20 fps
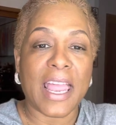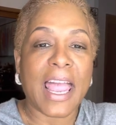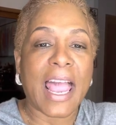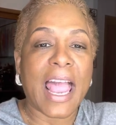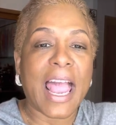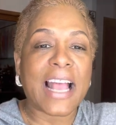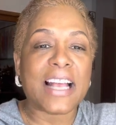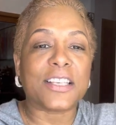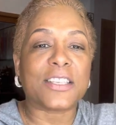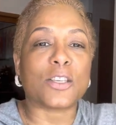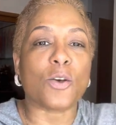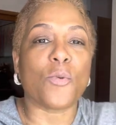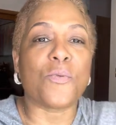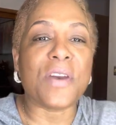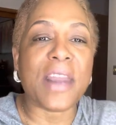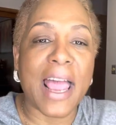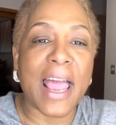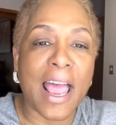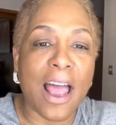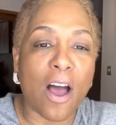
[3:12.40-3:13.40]
And so
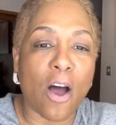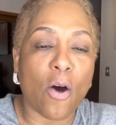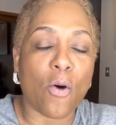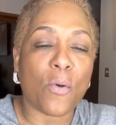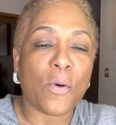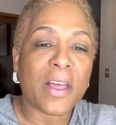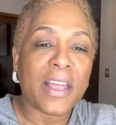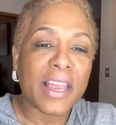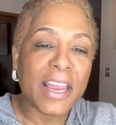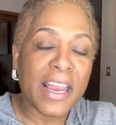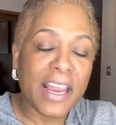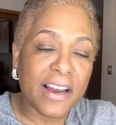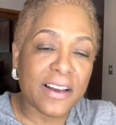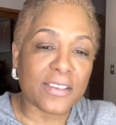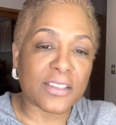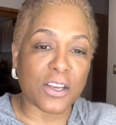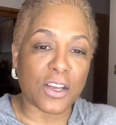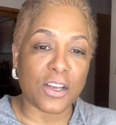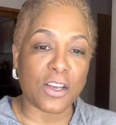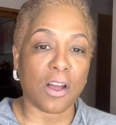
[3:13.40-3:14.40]
now here's
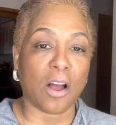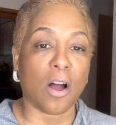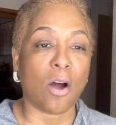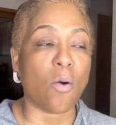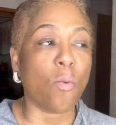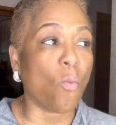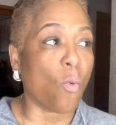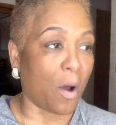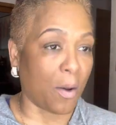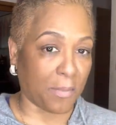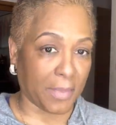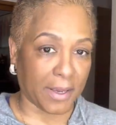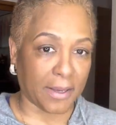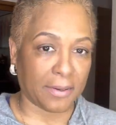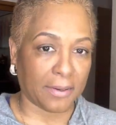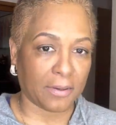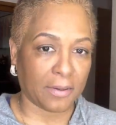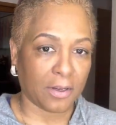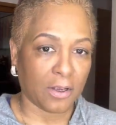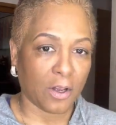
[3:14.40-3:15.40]
a young
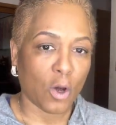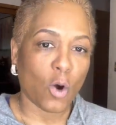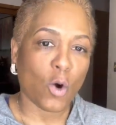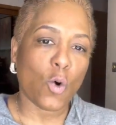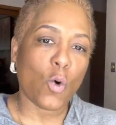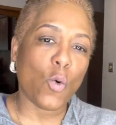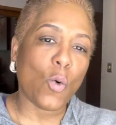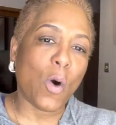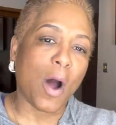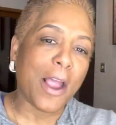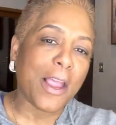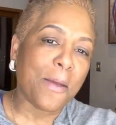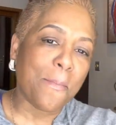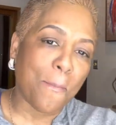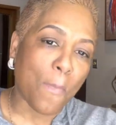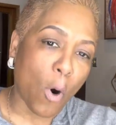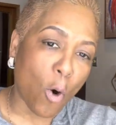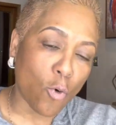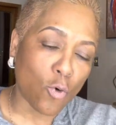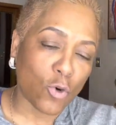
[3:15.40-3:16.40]
woman who
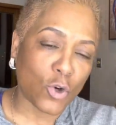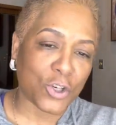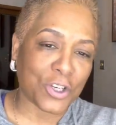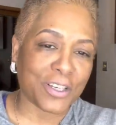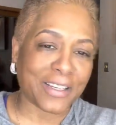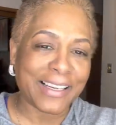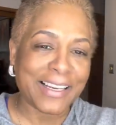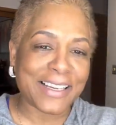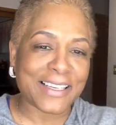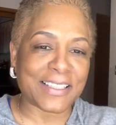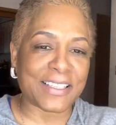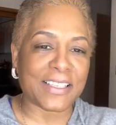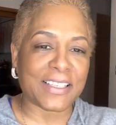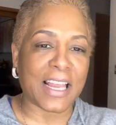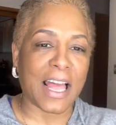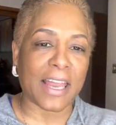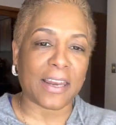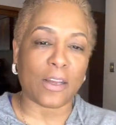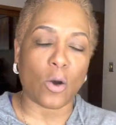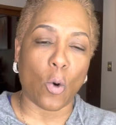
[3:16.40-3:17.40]
emotionally is
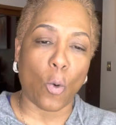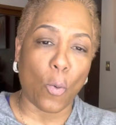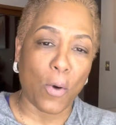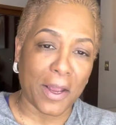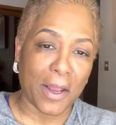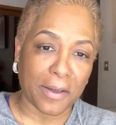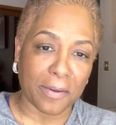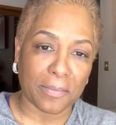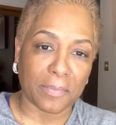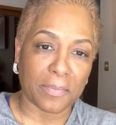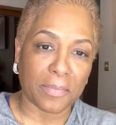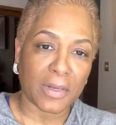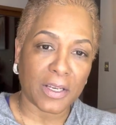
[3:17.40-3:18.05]
not equipped